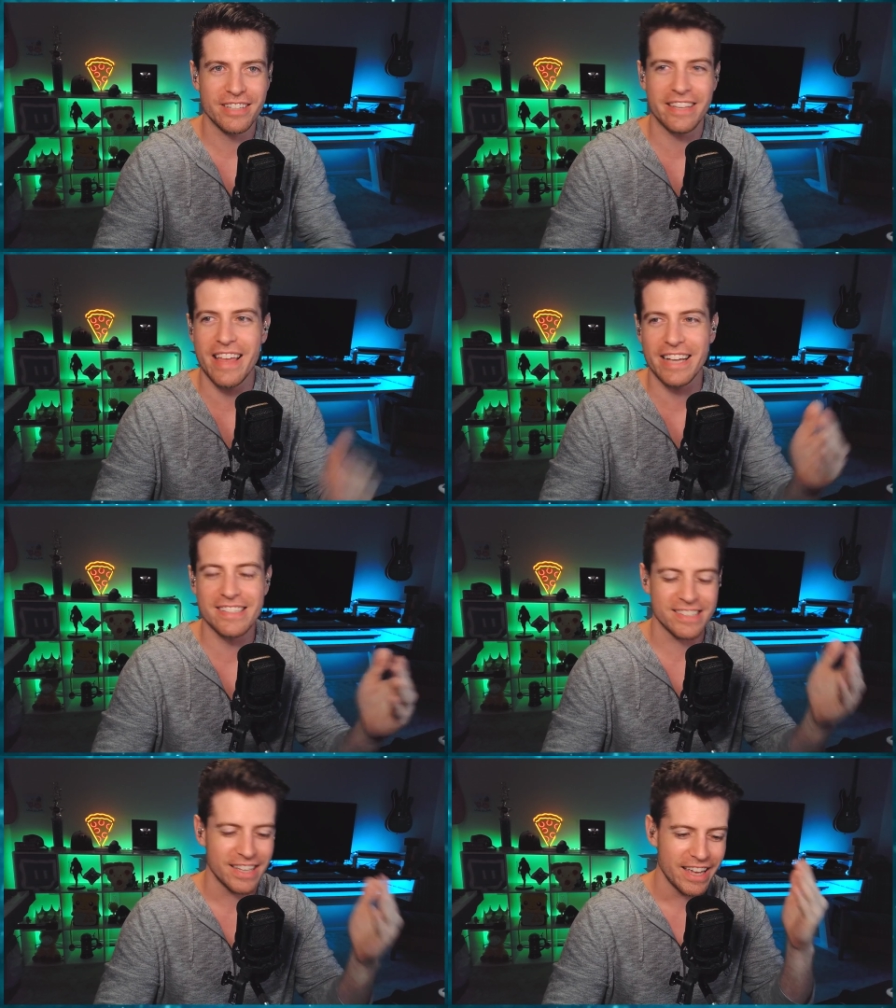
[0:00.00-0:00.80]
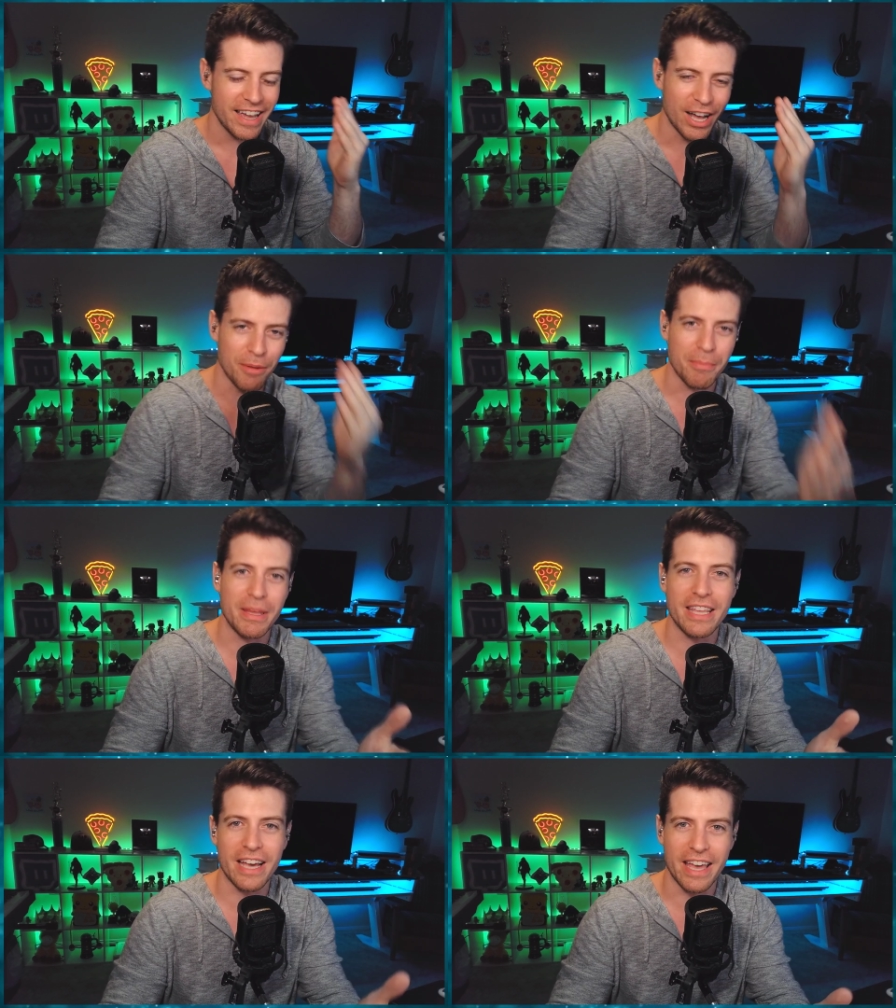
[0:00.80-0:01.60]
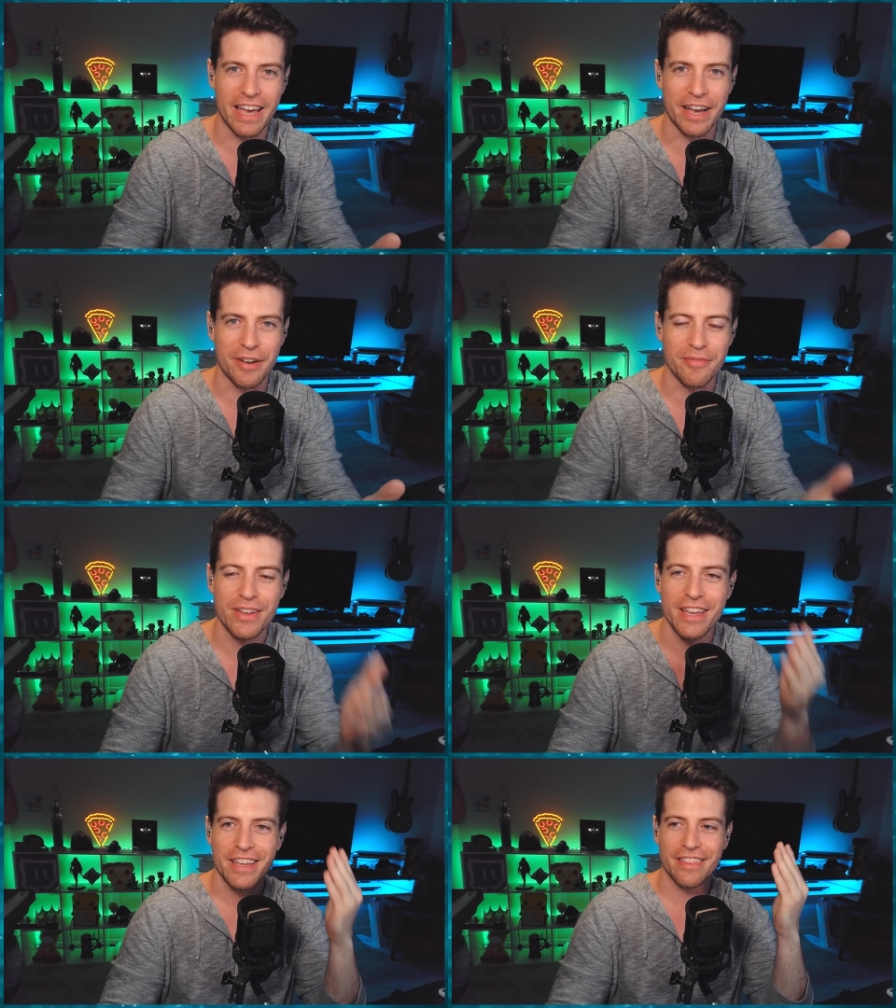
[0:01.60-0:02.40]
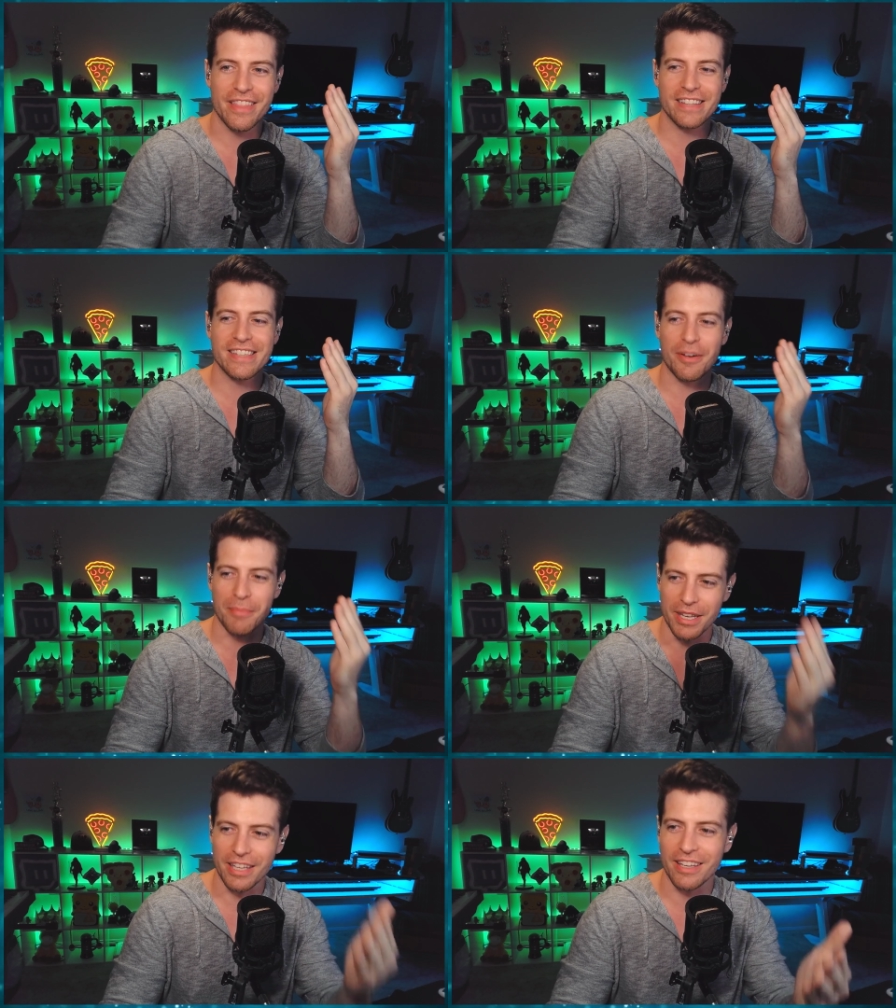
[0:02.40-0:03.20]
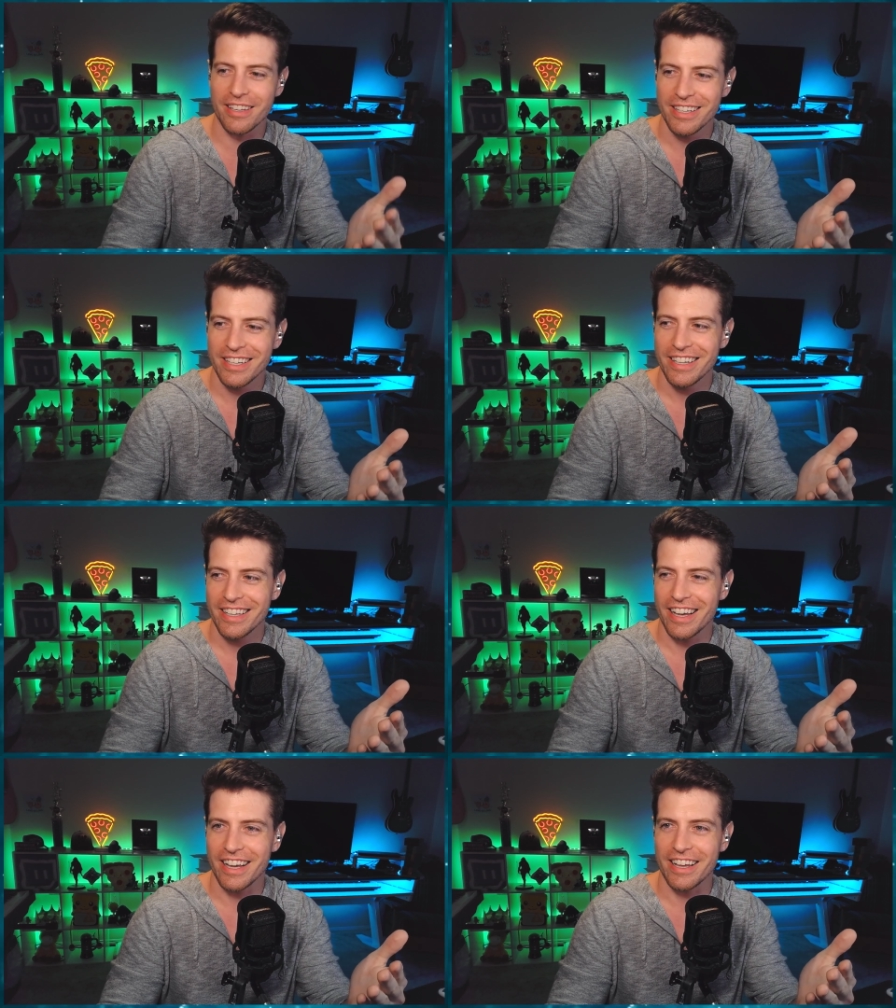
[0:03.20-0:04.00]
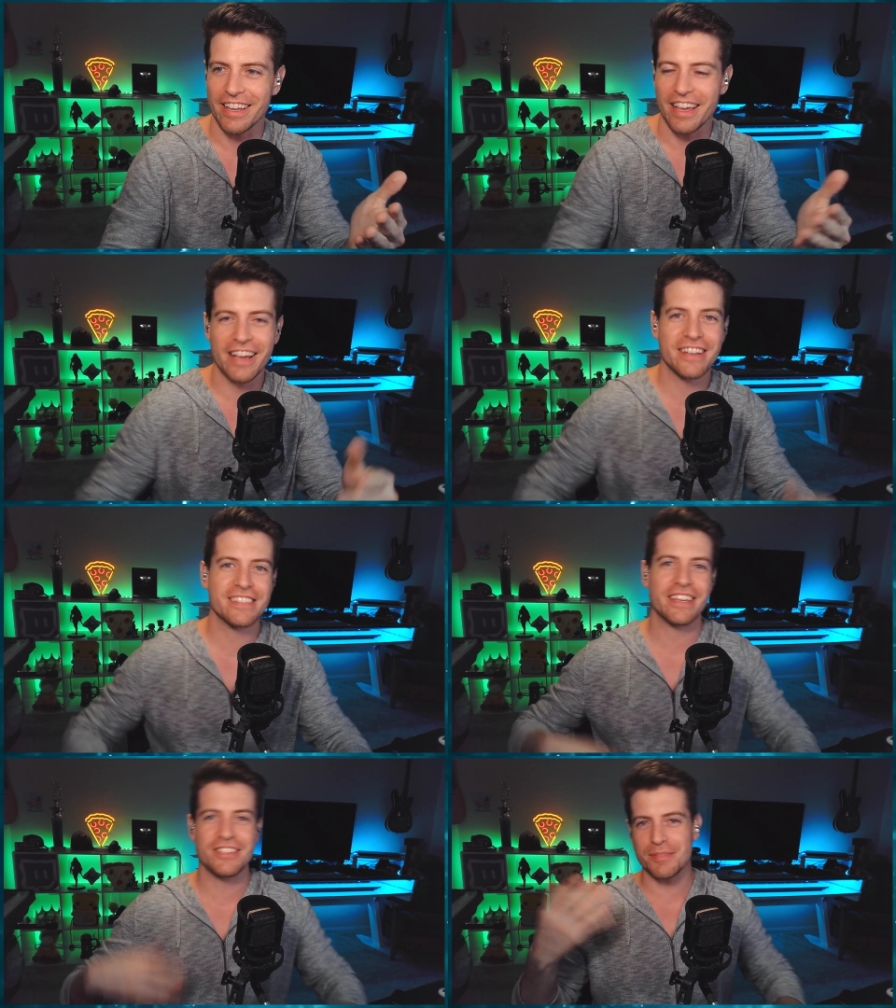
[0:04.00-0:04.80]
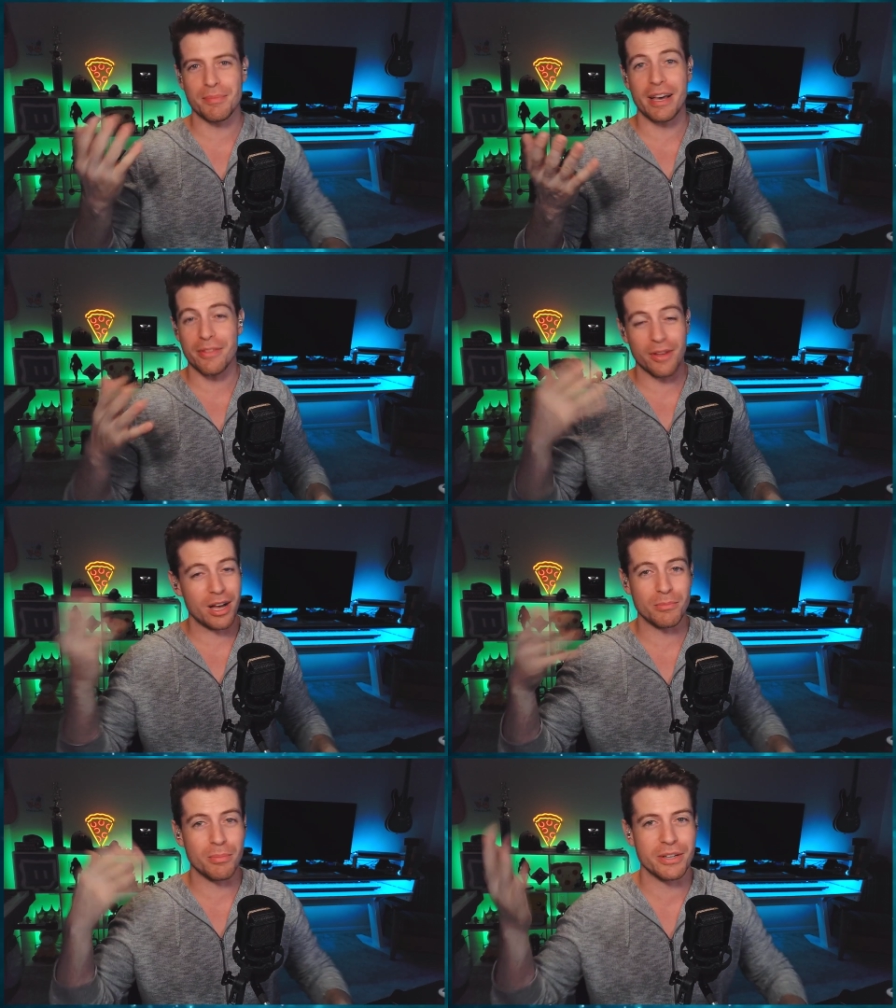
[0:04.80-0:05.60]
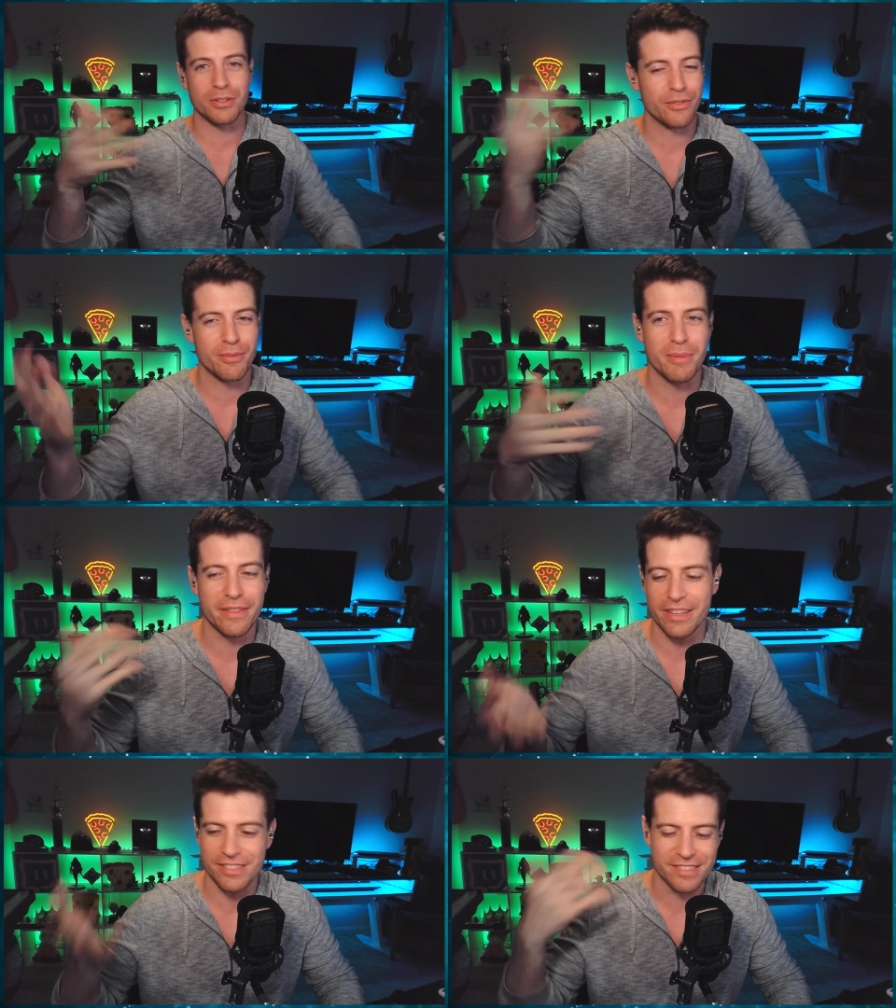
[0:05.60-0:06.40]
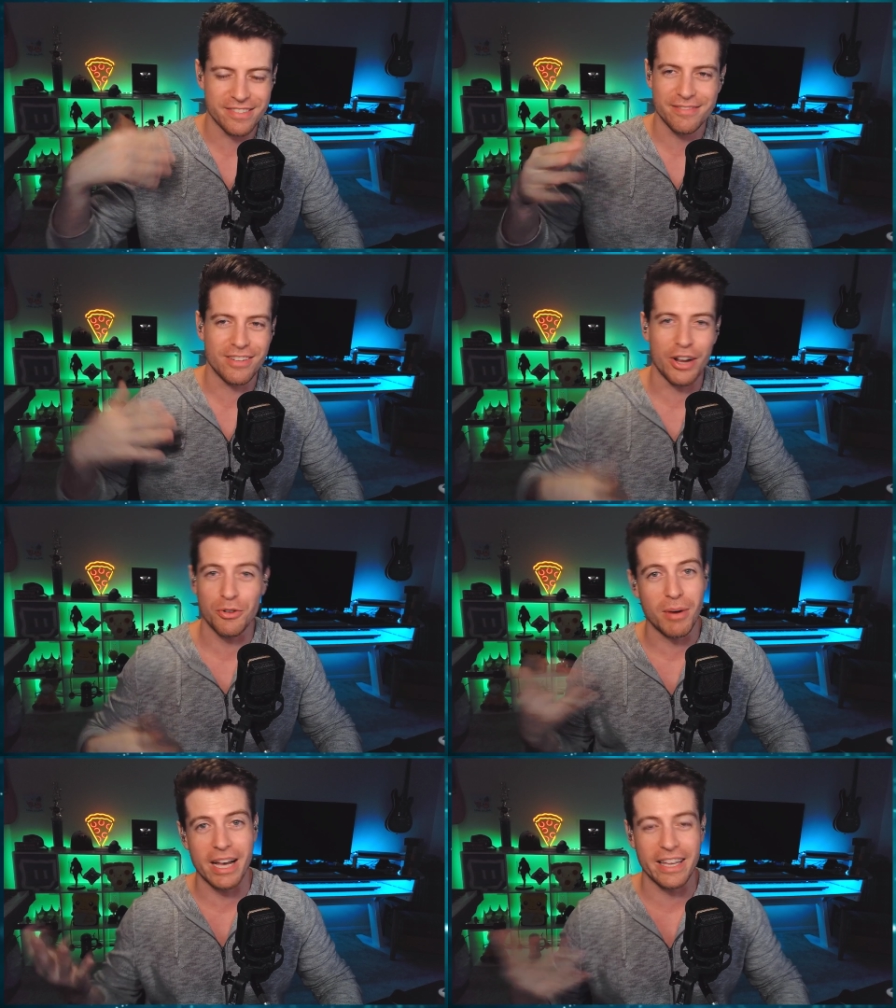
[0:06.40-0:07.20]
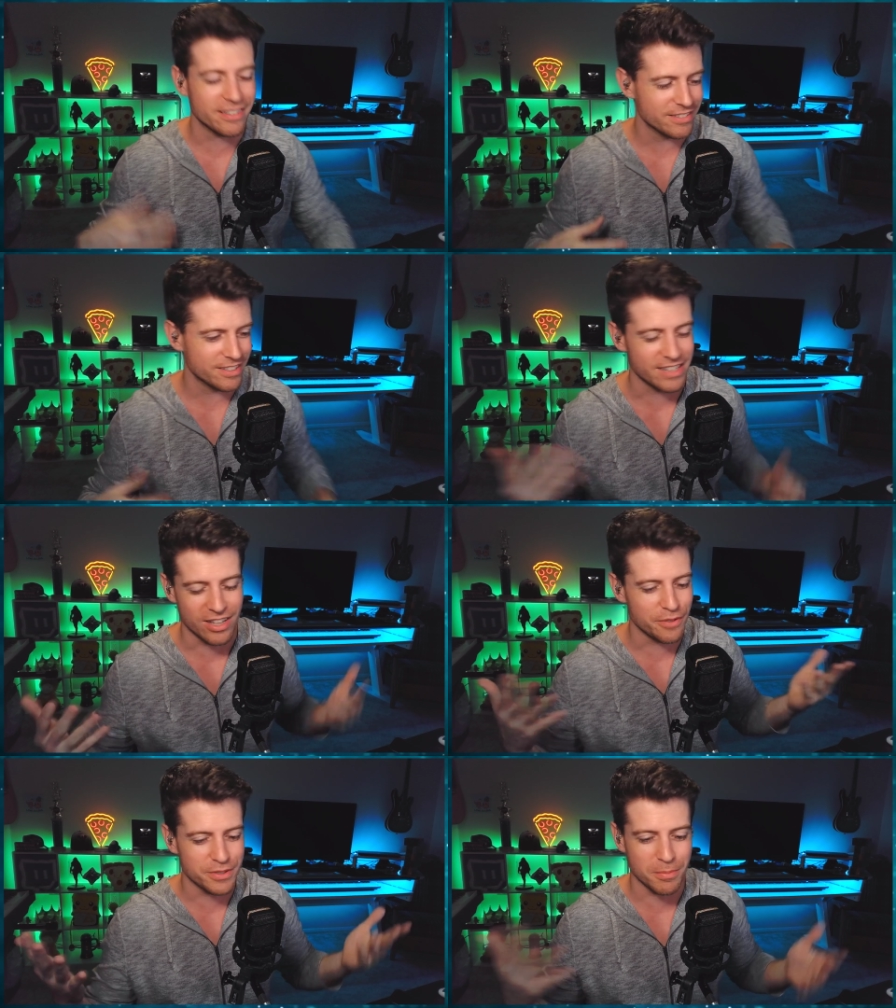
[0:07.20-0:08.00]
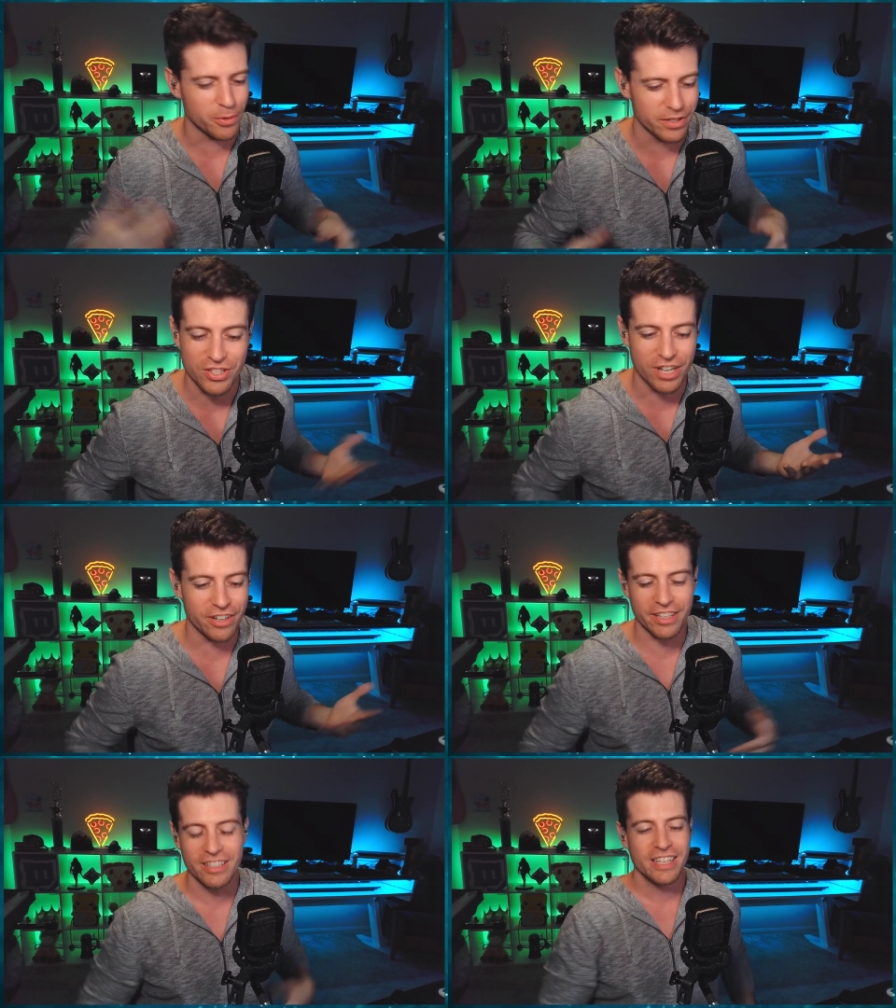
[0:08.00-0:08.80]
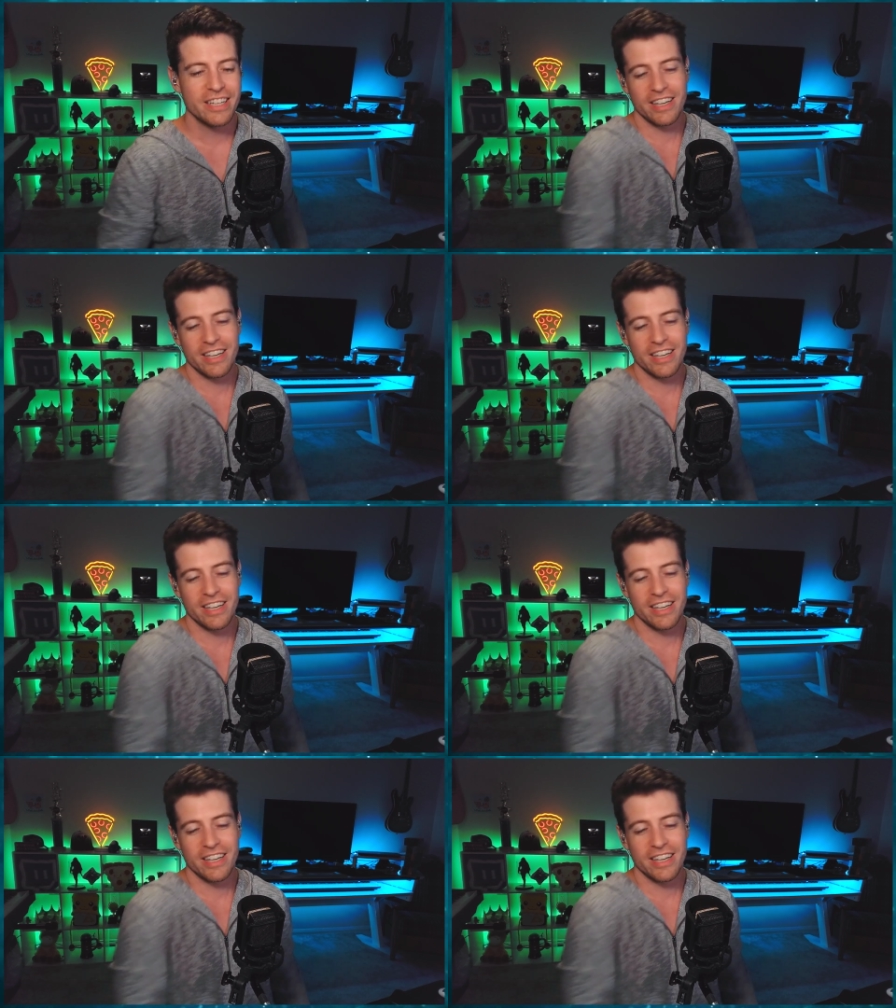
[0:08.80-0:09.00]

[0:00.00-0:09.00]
Like that's how many I have. That's how many, because I just buy the Humble Bundle every month. I just auto buy it because I love supporting charity.